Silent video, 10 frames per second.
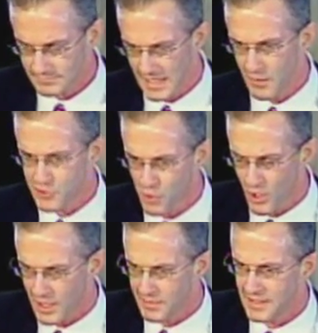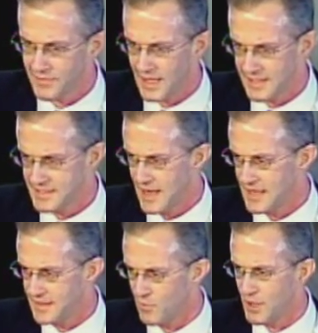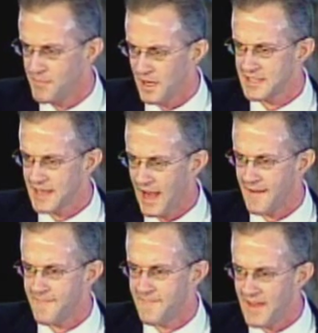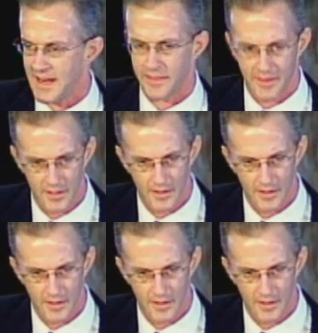and it was quoted, I believe, last night, that we must have faith